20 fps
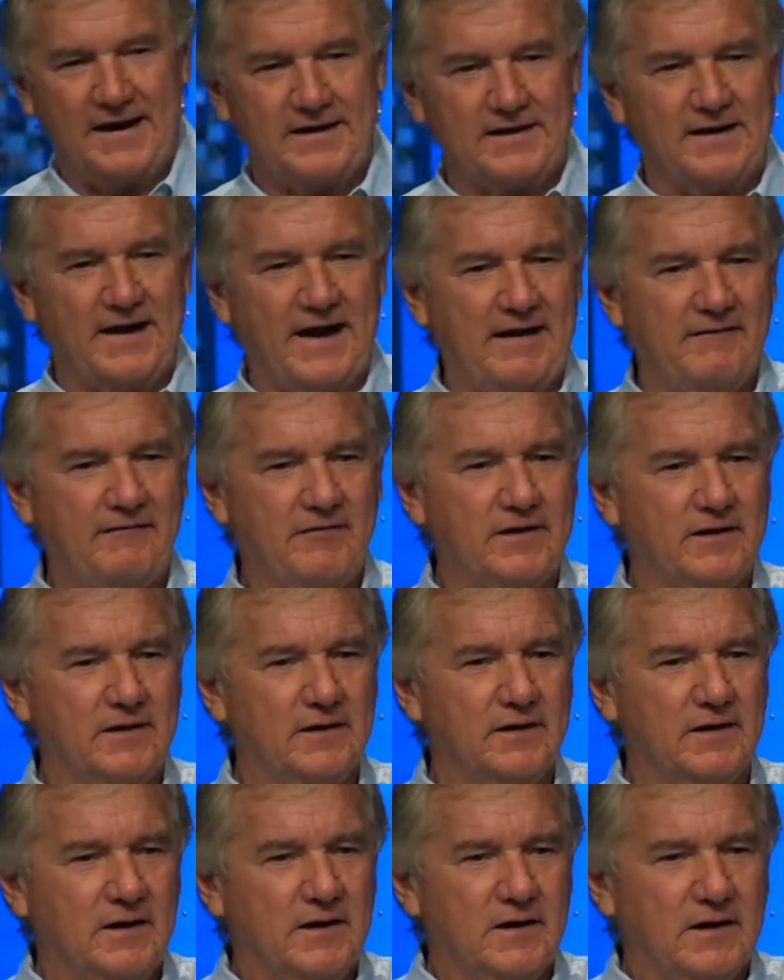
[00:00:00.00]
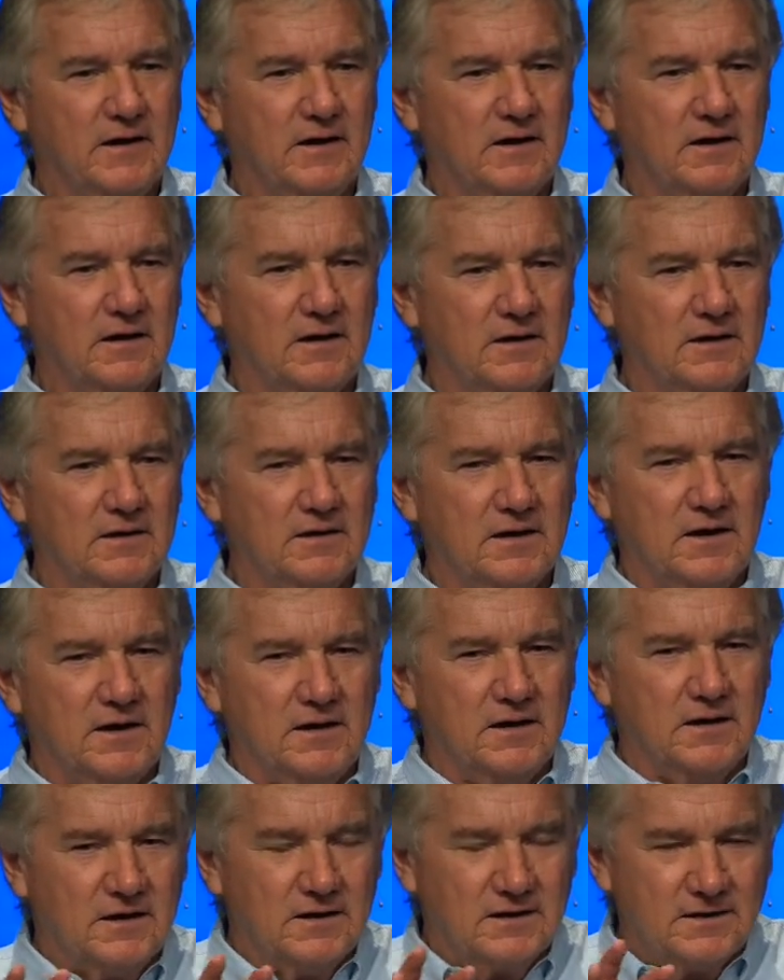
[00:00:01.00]
and having a, a, a,
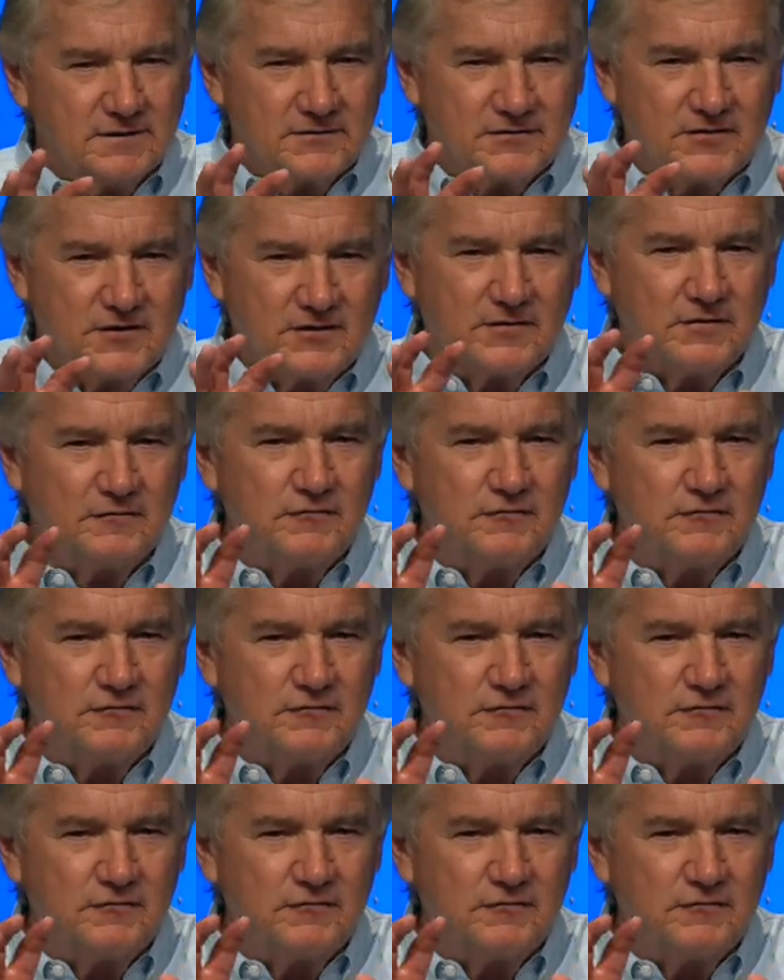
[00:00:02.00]
a sense of